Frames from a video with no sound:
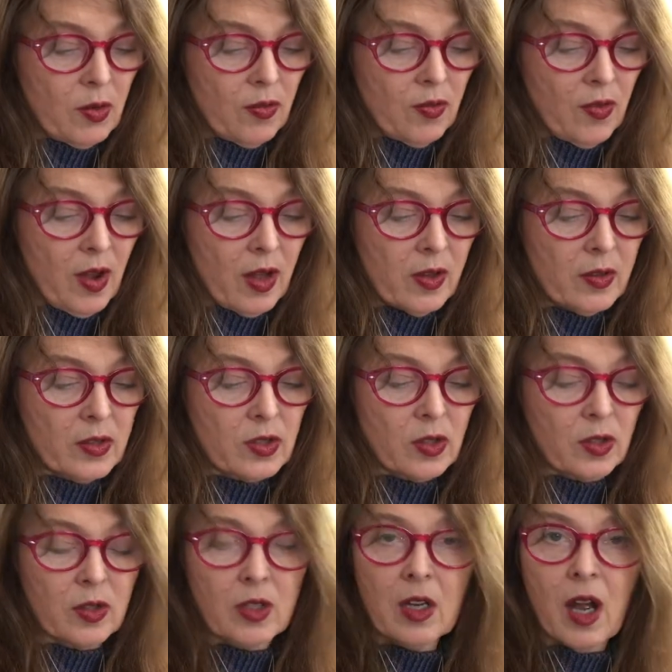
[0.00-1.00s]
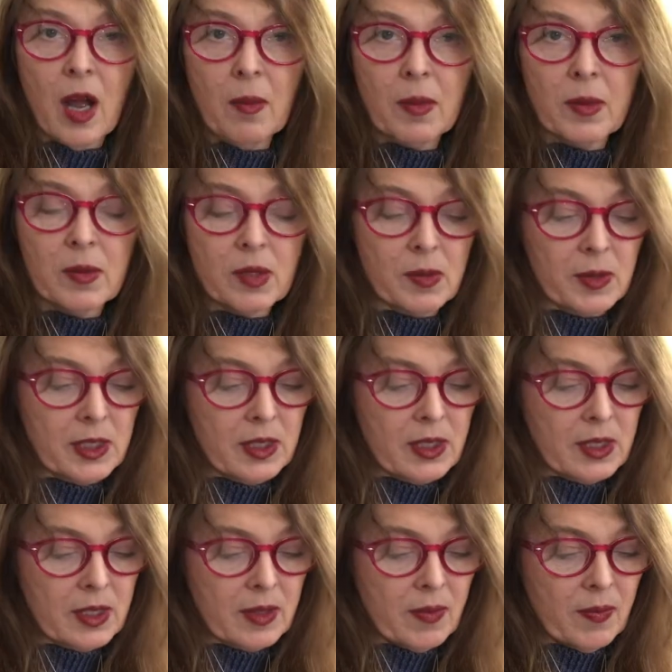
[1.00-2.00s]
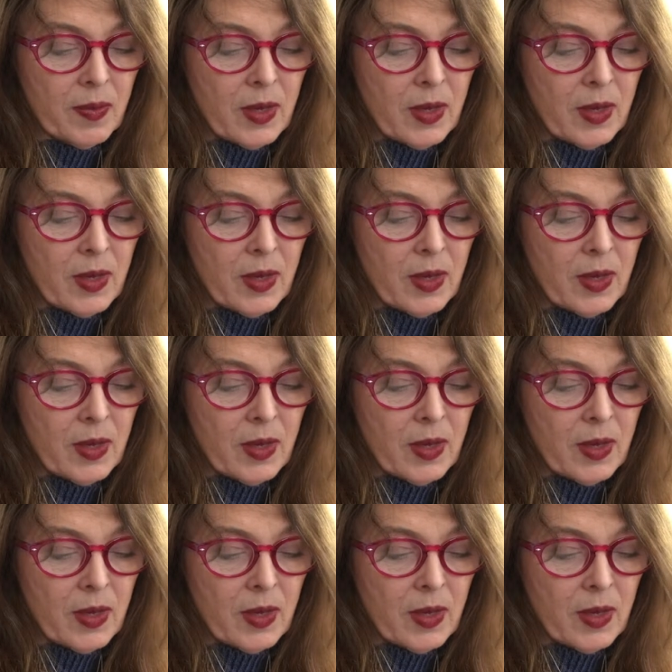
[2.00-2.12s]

will follow certain accomplishments.